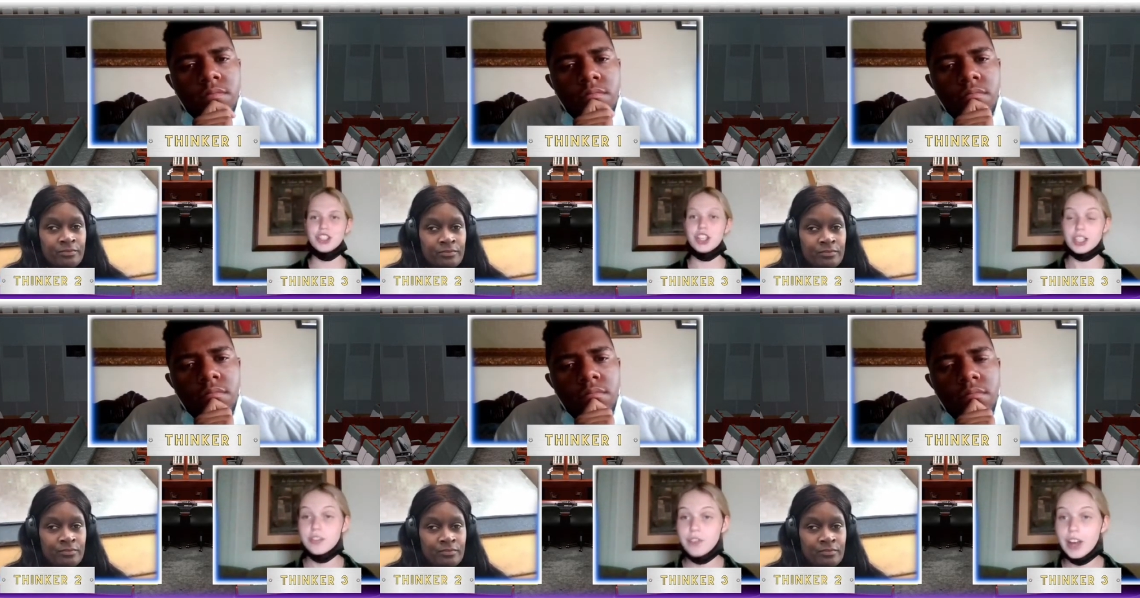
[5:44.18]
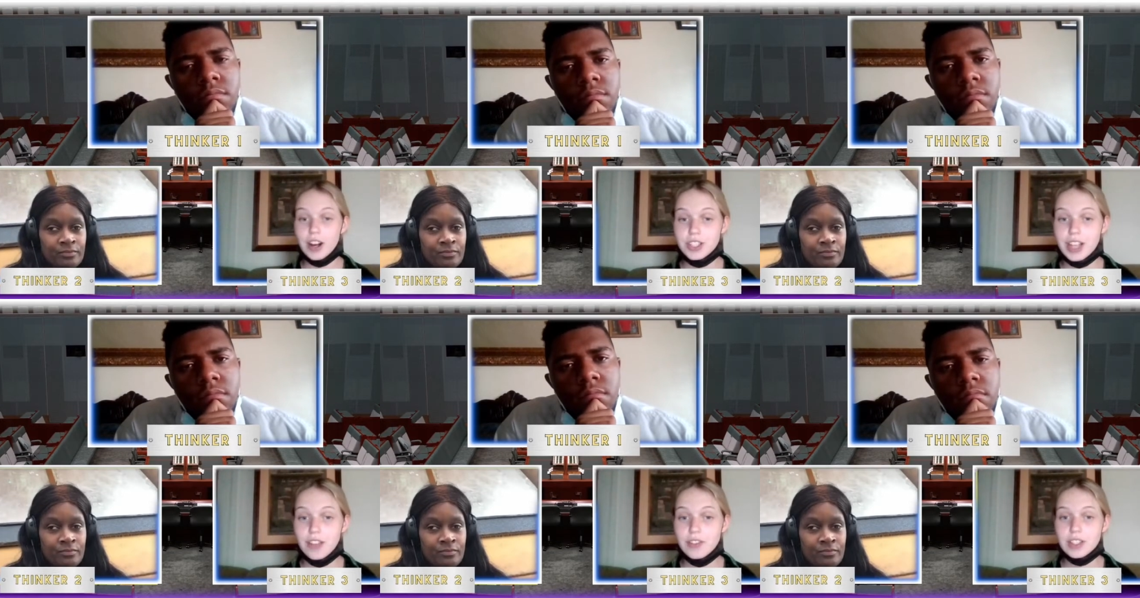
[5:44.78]
Speaker 1: justify
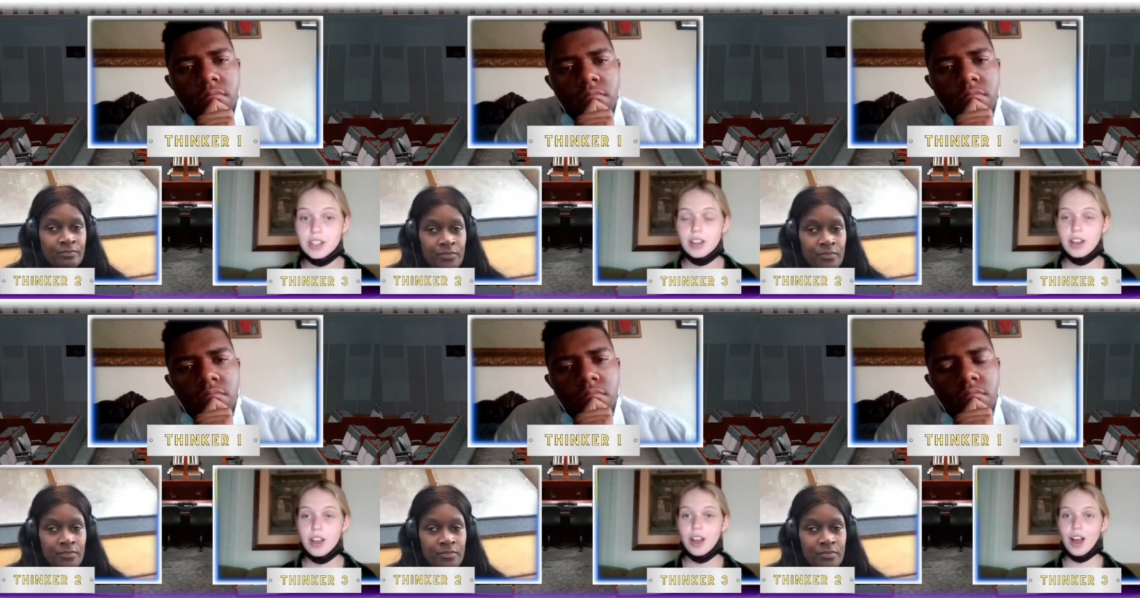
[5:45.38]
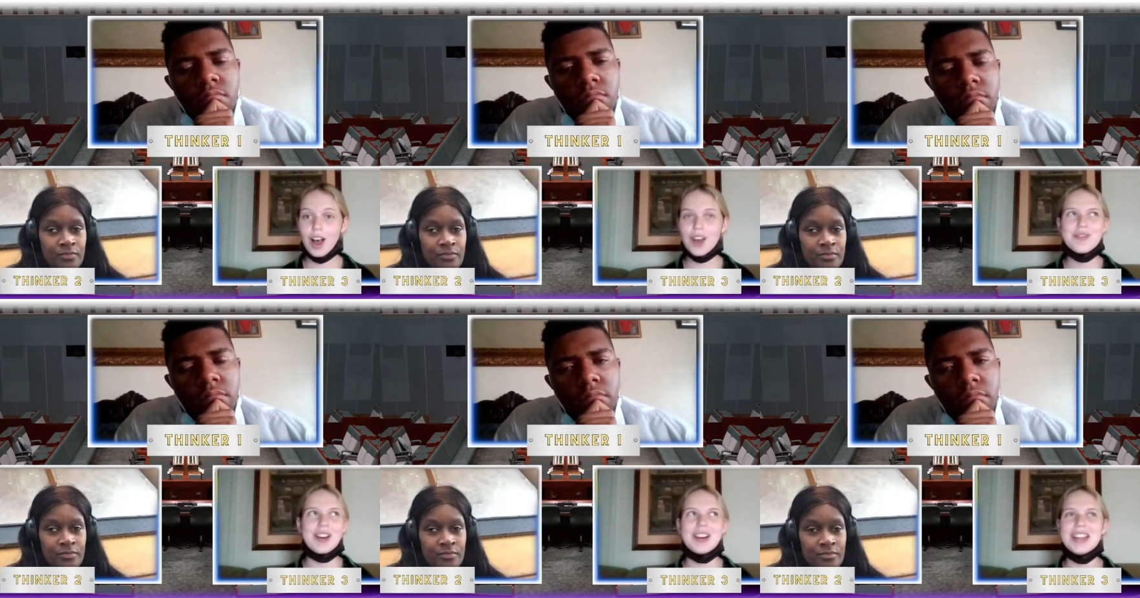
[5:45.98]
ourselves? Our
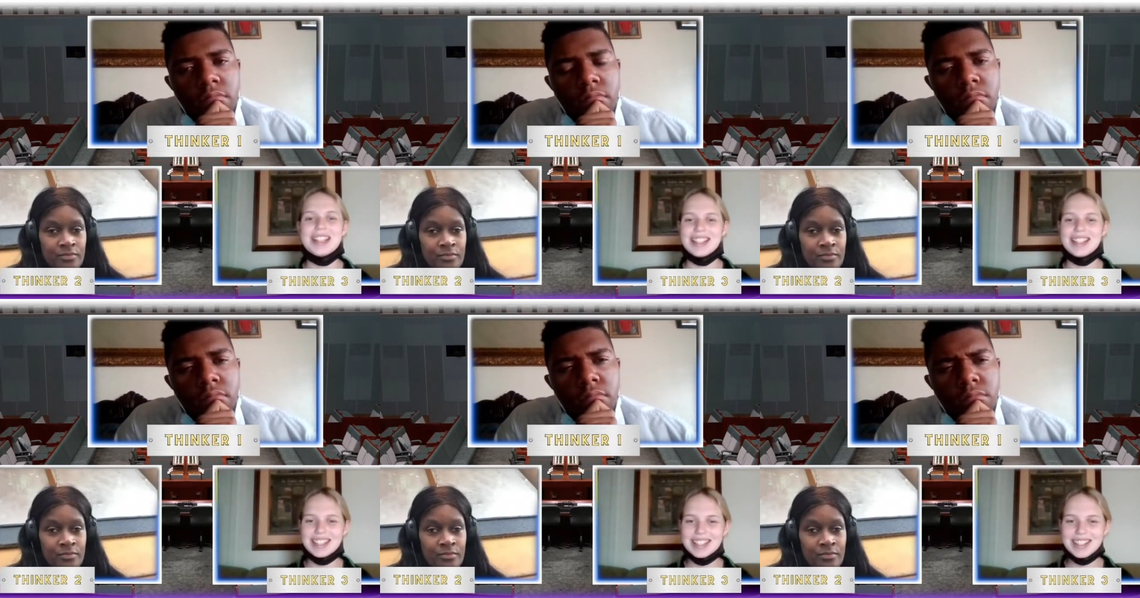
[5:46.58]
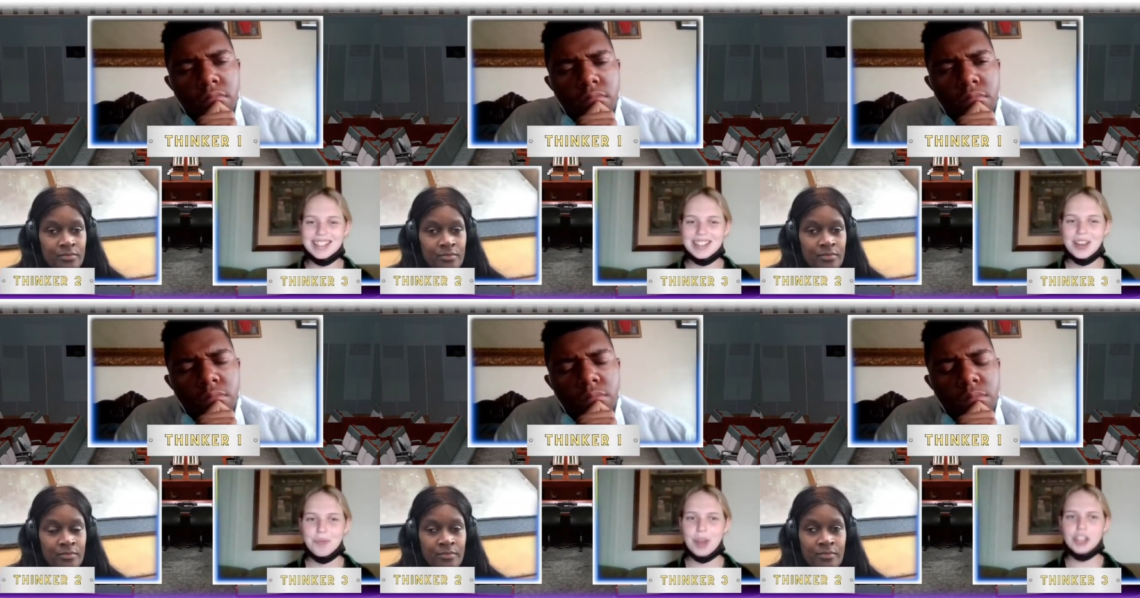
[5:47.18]
very existence?
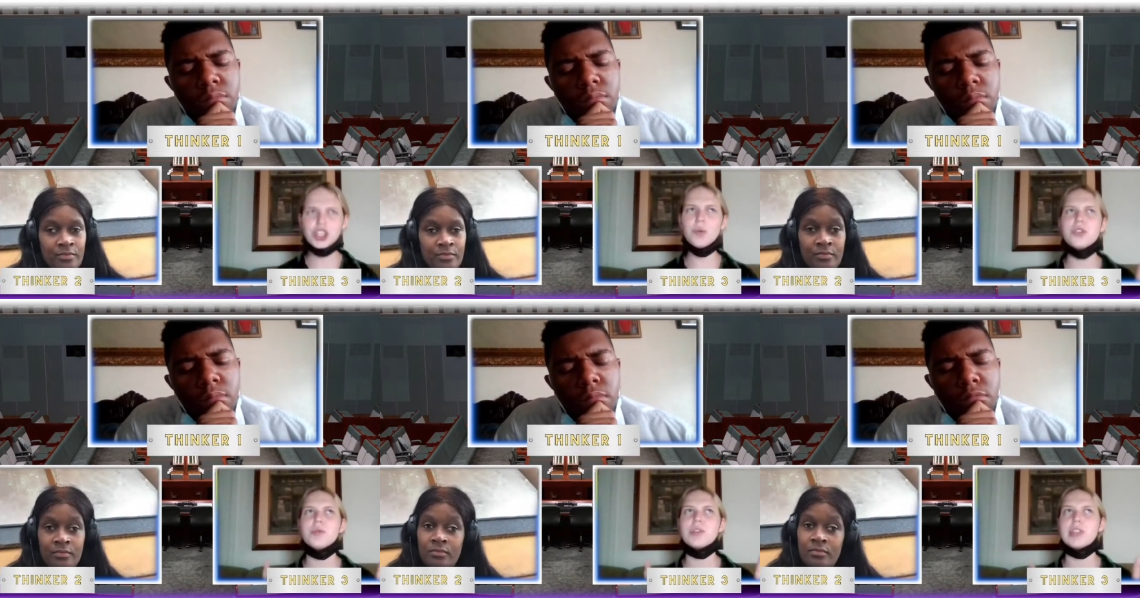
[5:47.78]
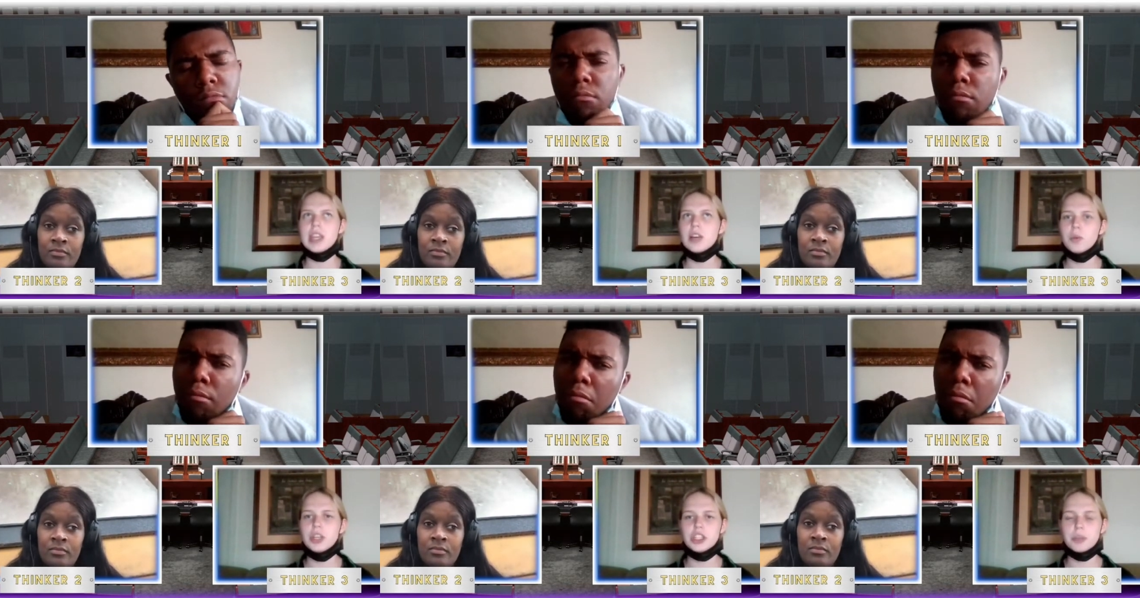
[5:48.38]
Don't you think
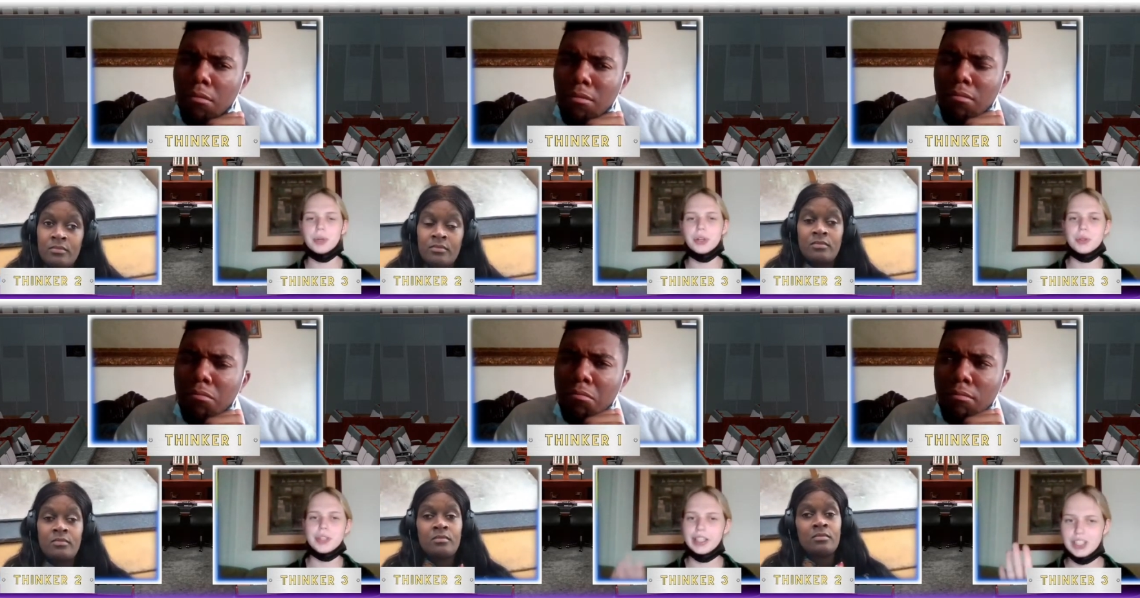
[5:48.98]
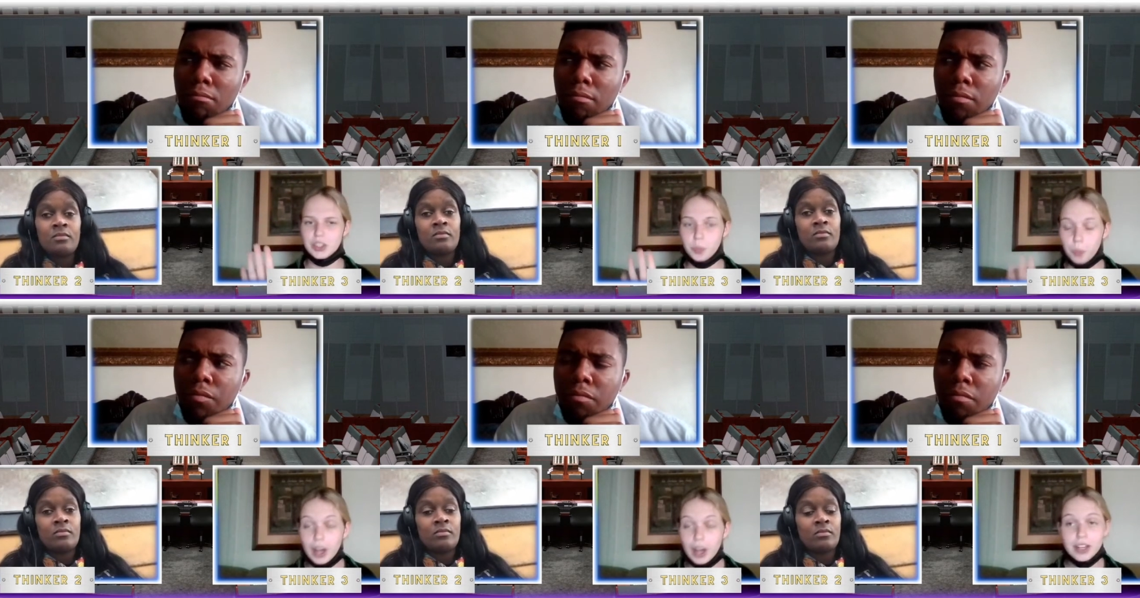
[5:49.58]
we should produce at least
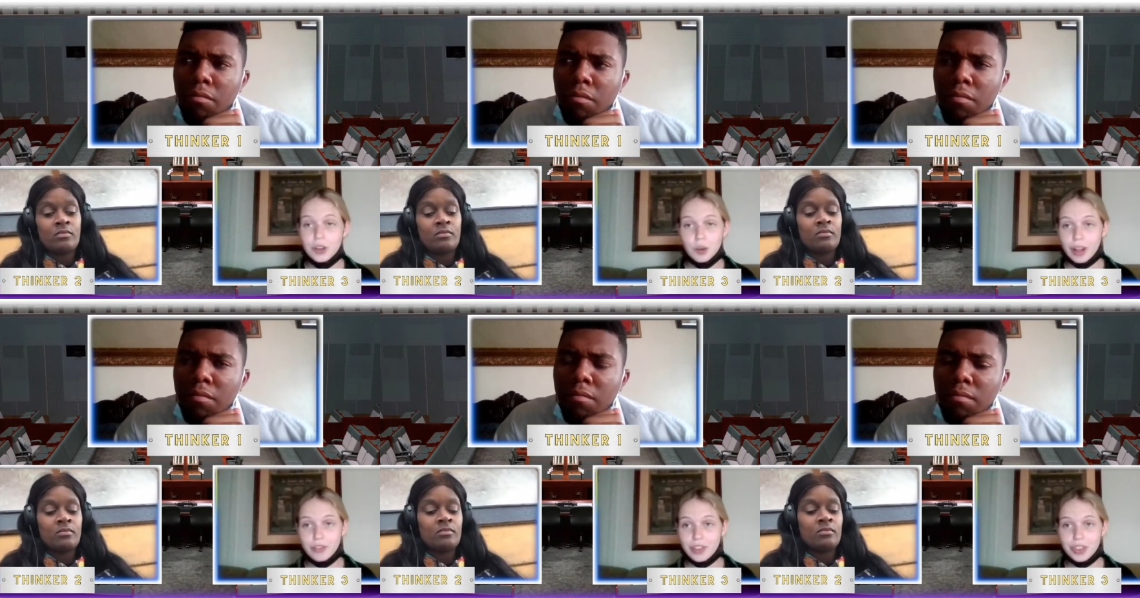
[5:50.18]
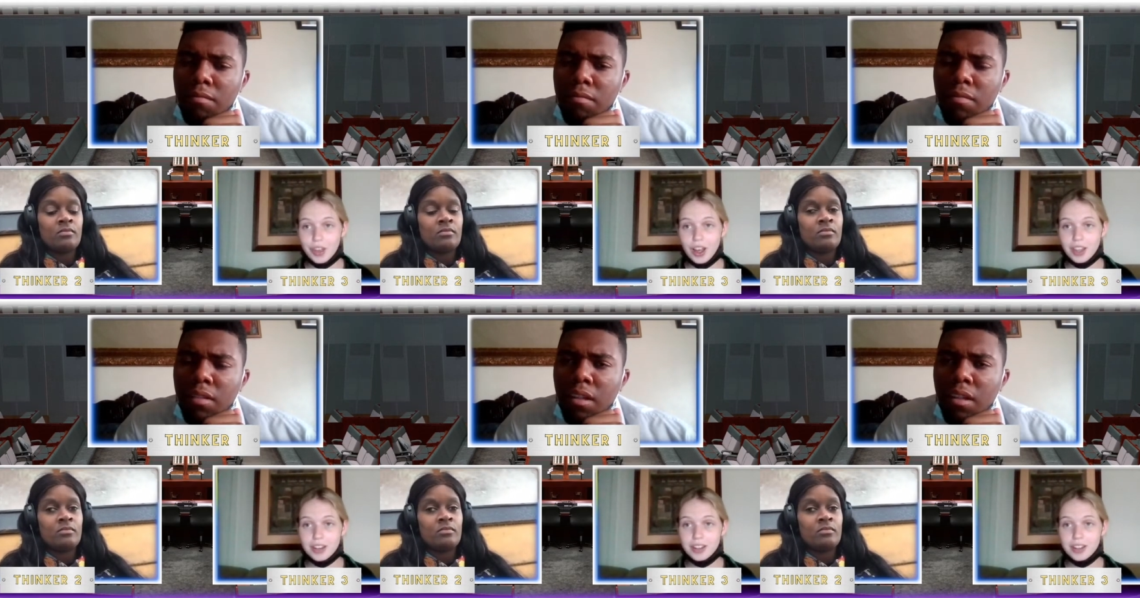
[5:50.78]
one relevant thought?